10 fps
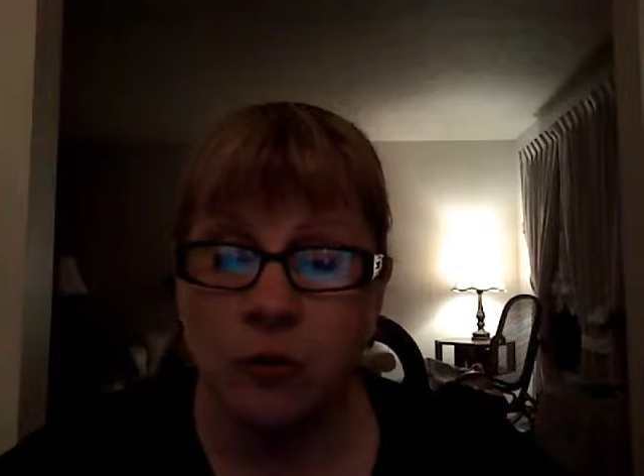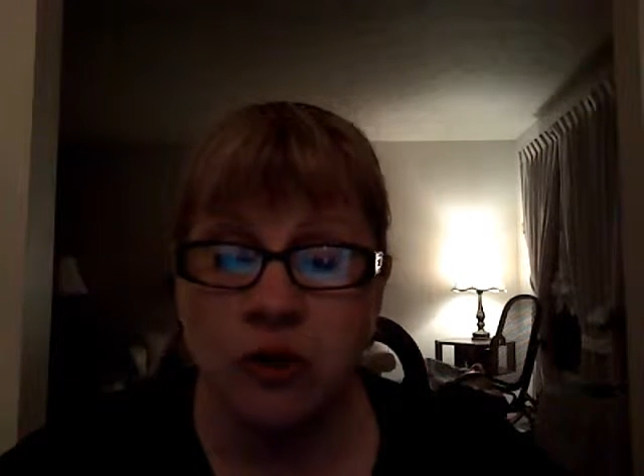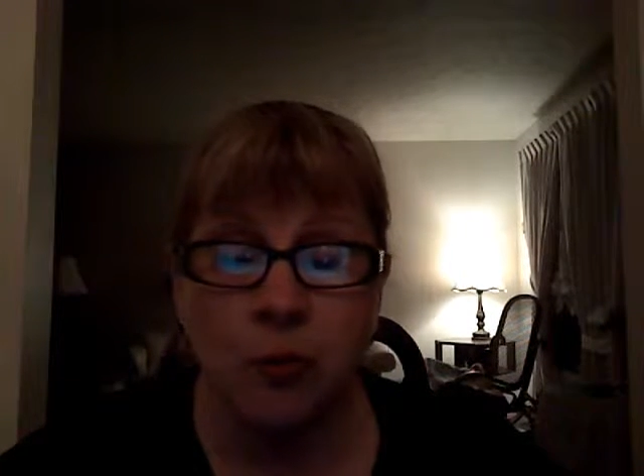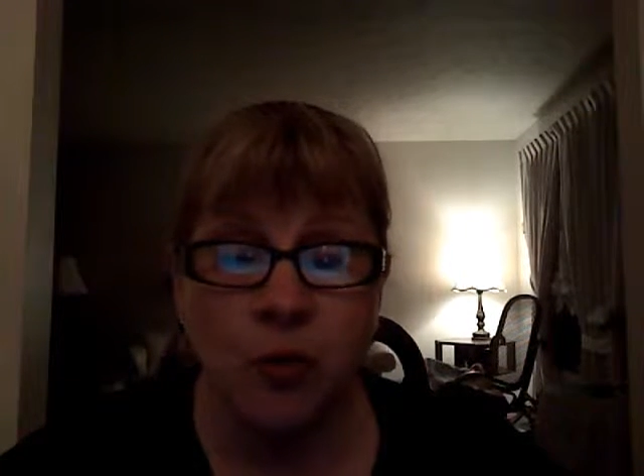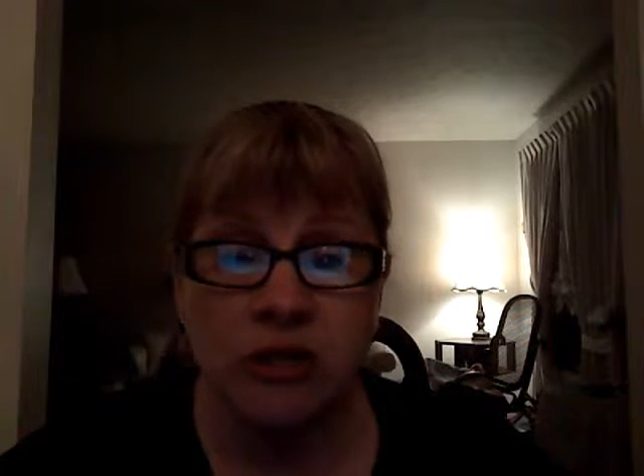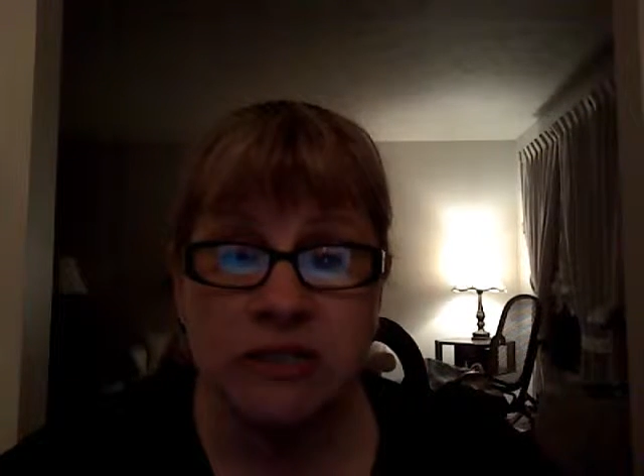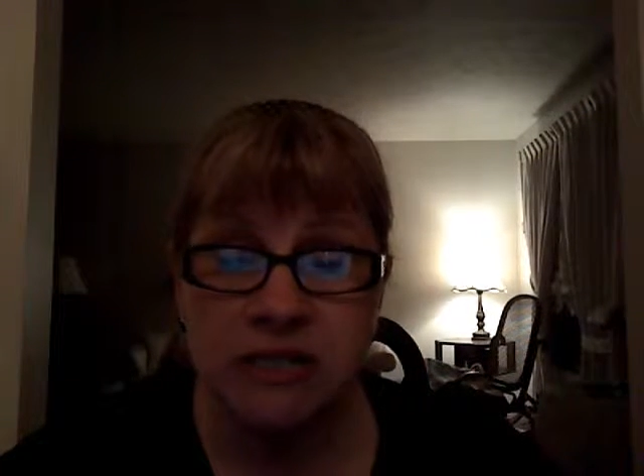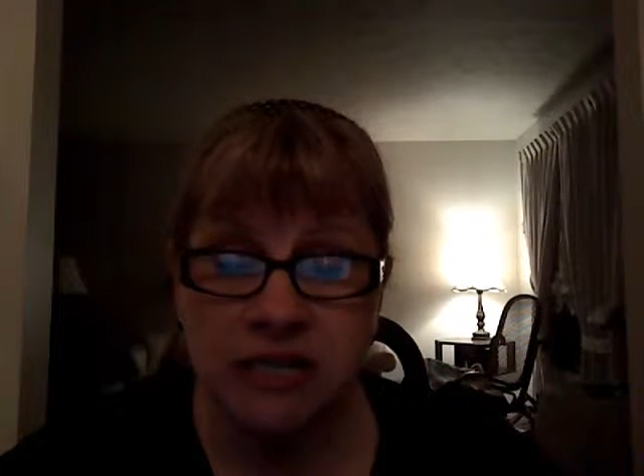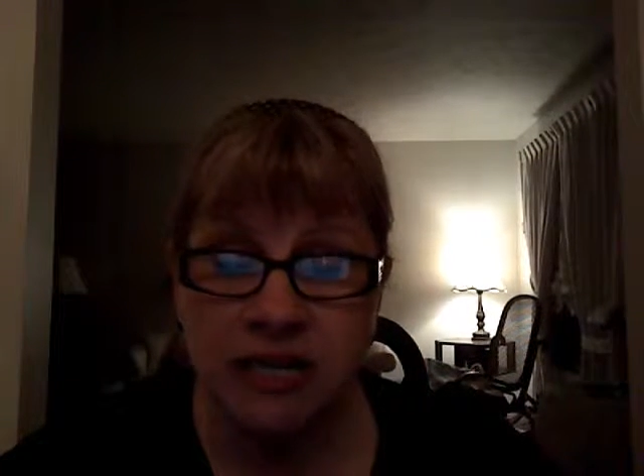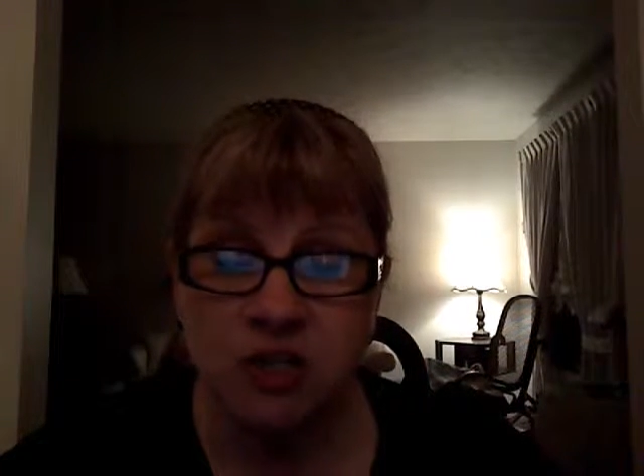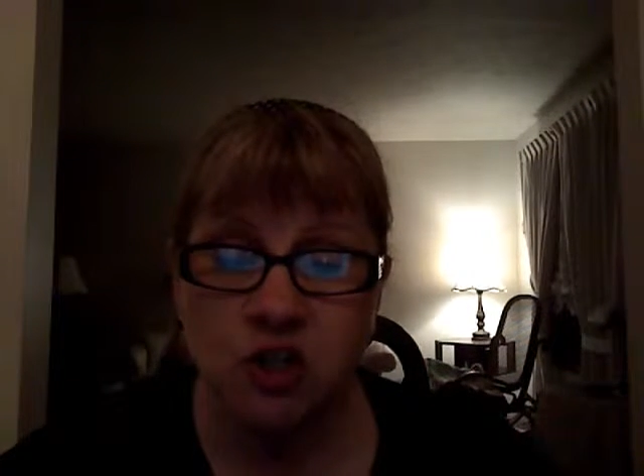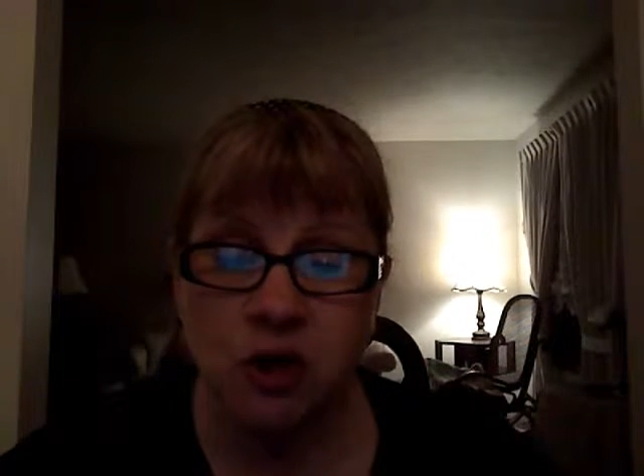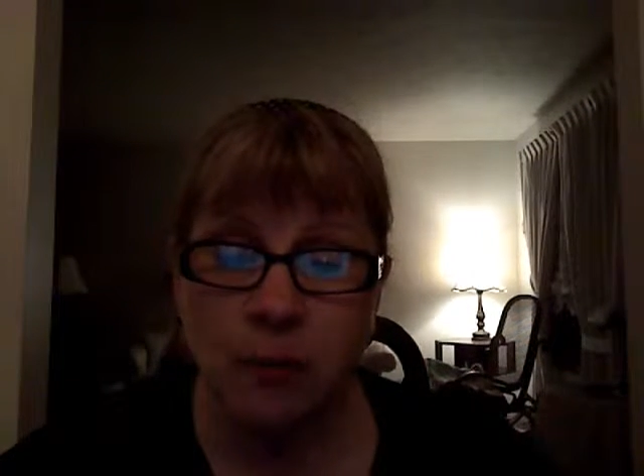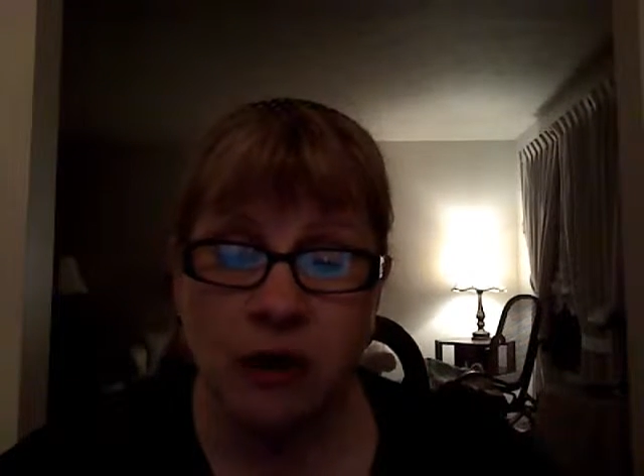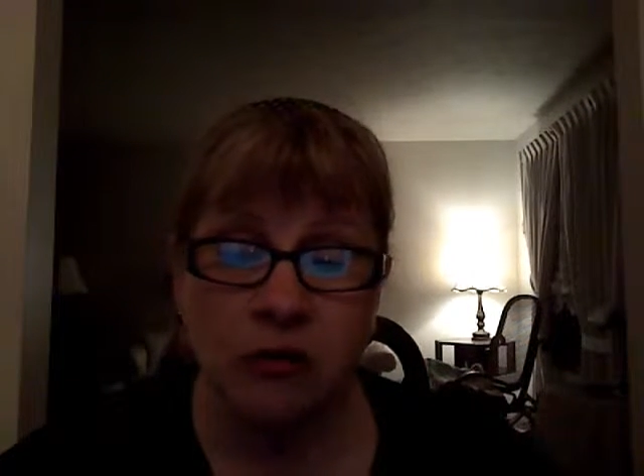with a
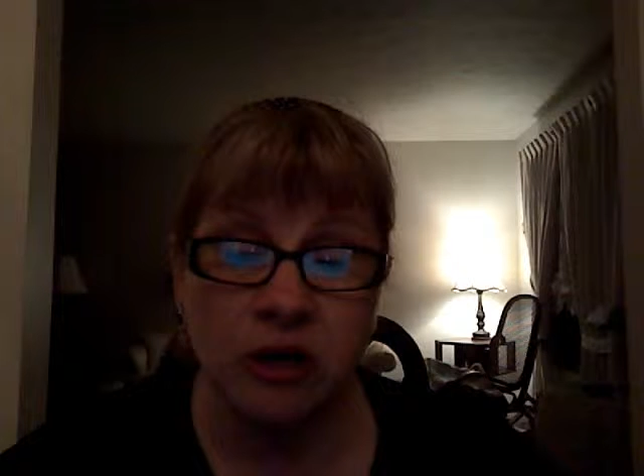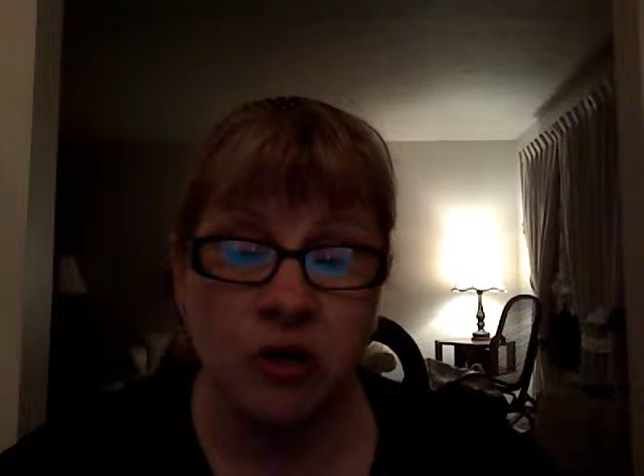presentation about